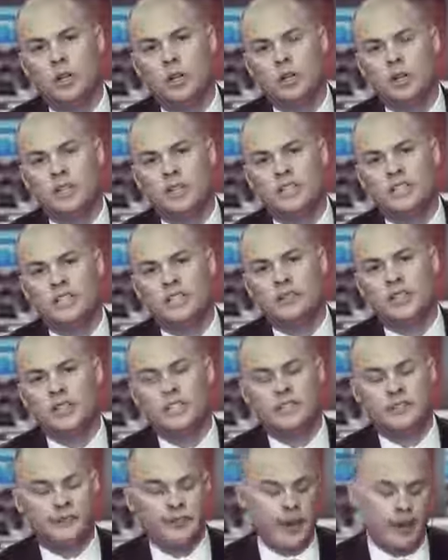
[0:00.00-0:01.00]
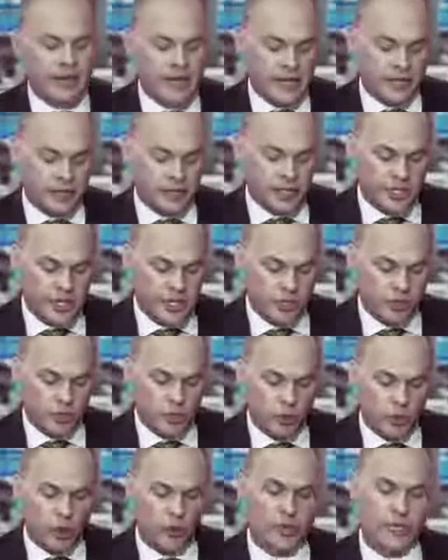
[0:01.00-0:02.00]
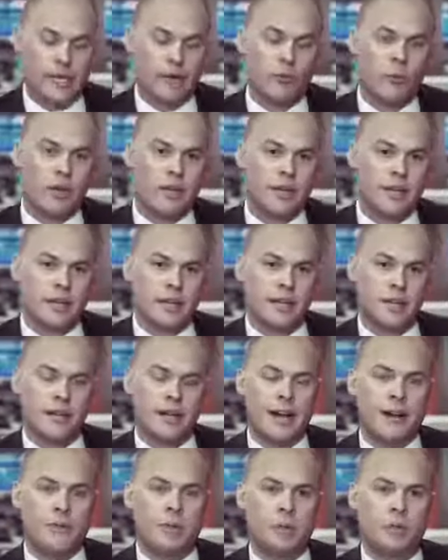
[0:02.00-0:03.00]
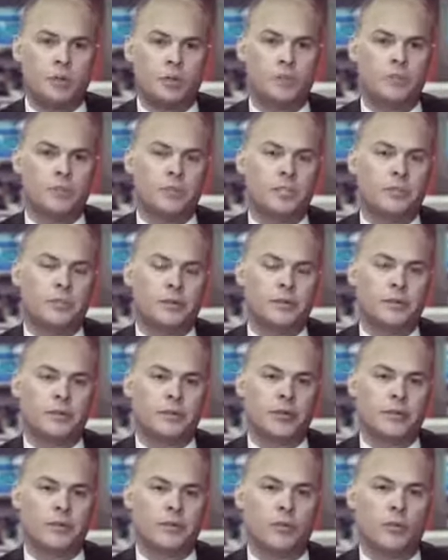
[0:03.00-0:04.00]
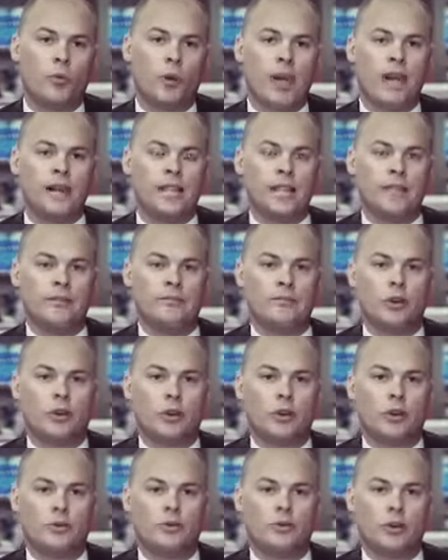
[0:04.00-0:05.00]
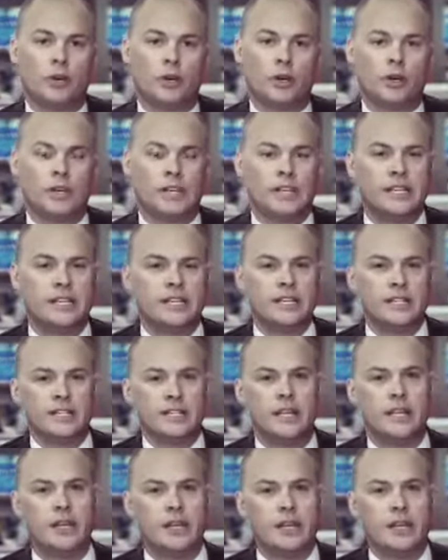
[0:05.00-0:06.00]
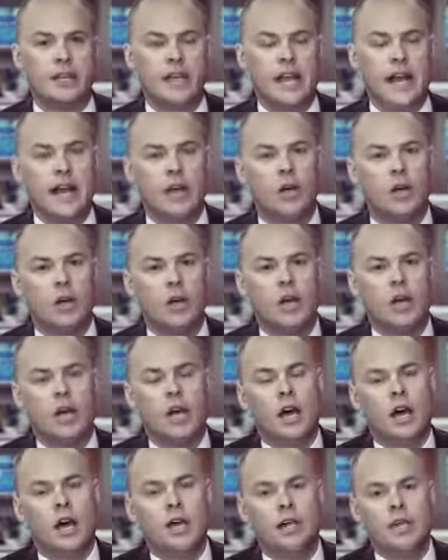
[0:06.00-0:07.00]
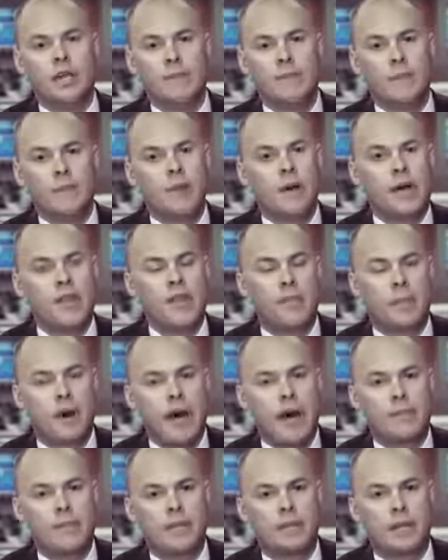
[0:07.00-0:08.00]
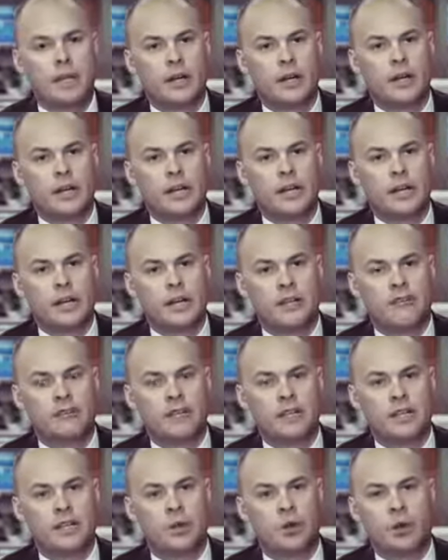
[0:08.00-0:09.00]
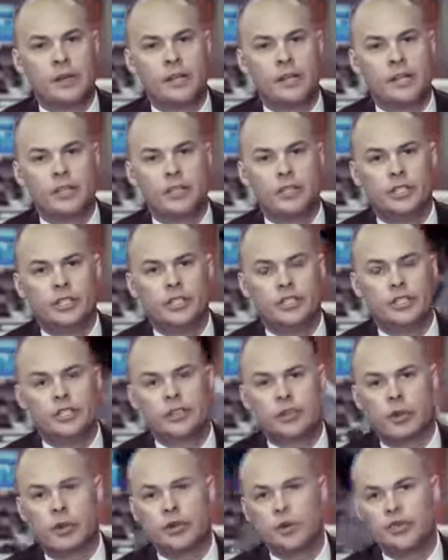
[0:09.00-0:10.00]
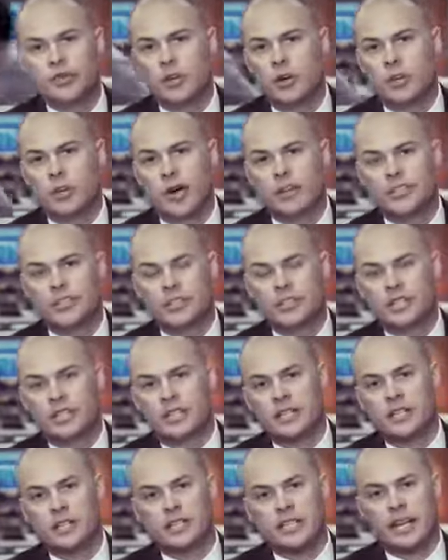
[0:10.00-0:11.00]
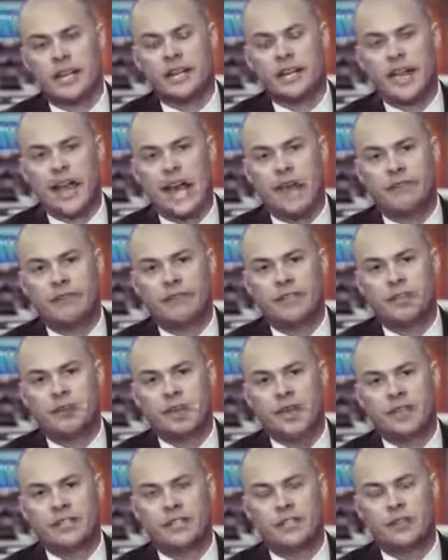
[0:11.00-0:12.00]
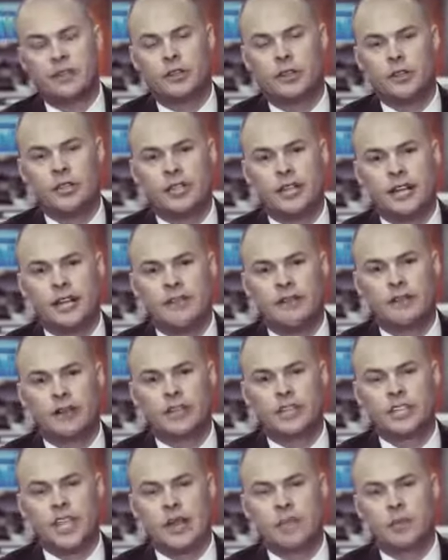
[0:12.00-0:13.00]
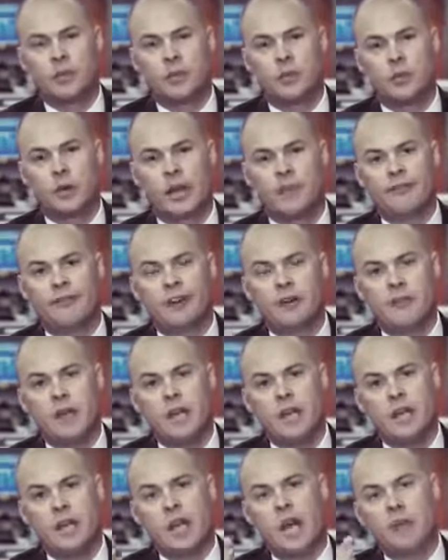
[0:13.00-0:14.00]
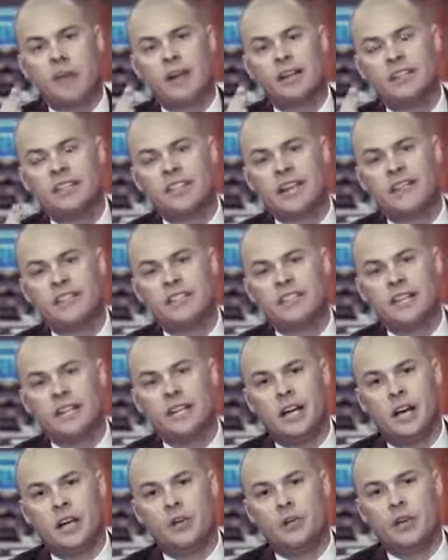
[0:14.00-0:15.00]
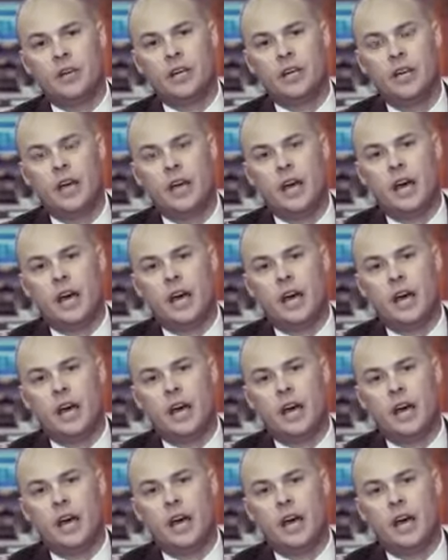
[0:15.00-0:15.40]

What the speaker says: Well, it's a very interesting ruling, and one that a lot of people using Bitcoin have been waiting for at least a year now. Keep in mind the popularity of Bitcoin usage has grown so much. In the second half of 2013, for example, it went from about 1,700